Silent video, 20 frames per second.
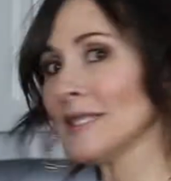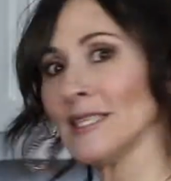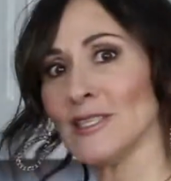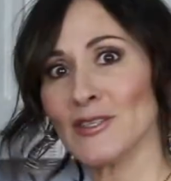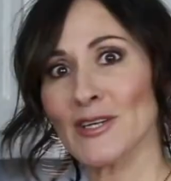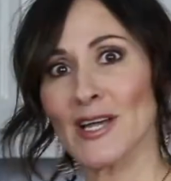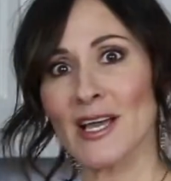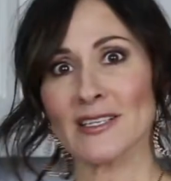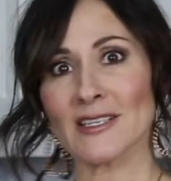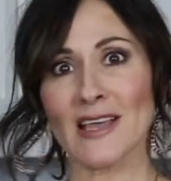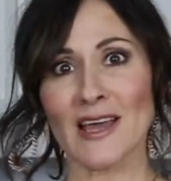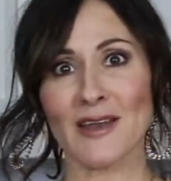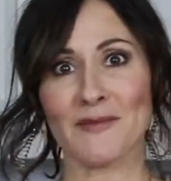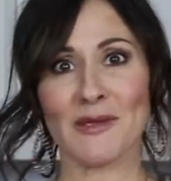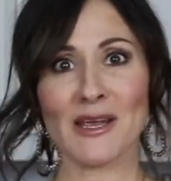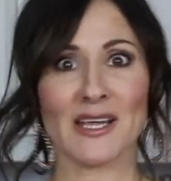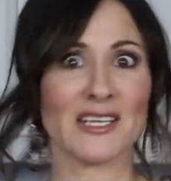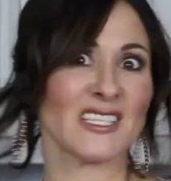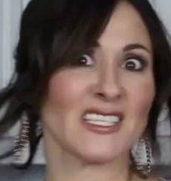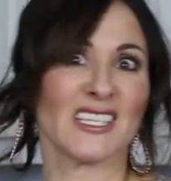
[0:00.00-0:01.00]
teach you guys how to
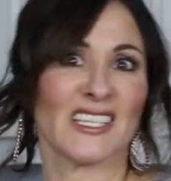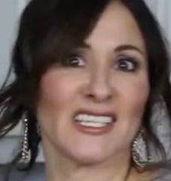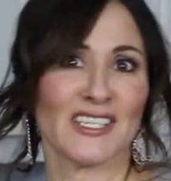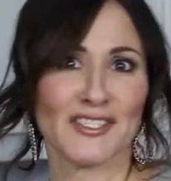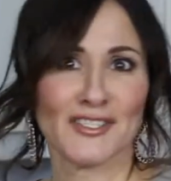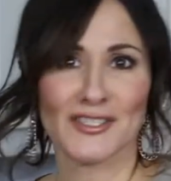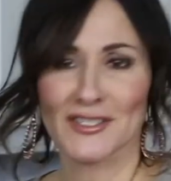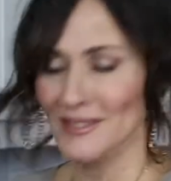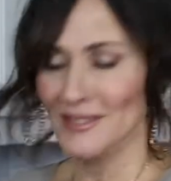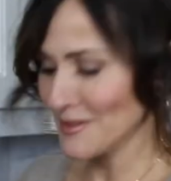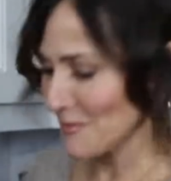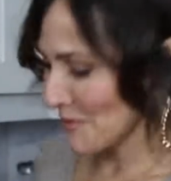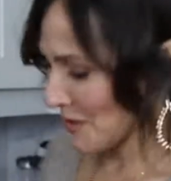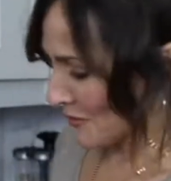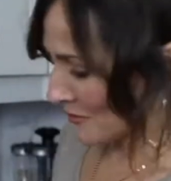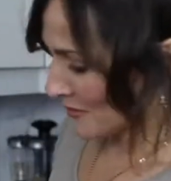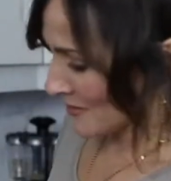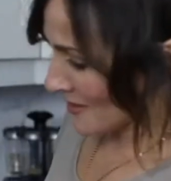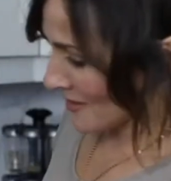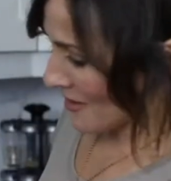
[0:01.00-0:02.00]
make a delicious
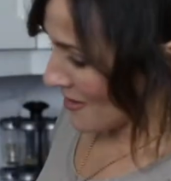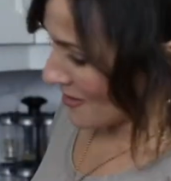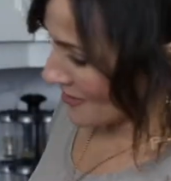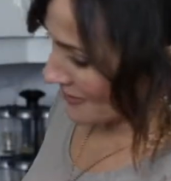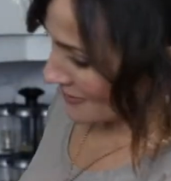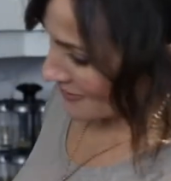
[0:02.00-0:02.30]
tomato sauce.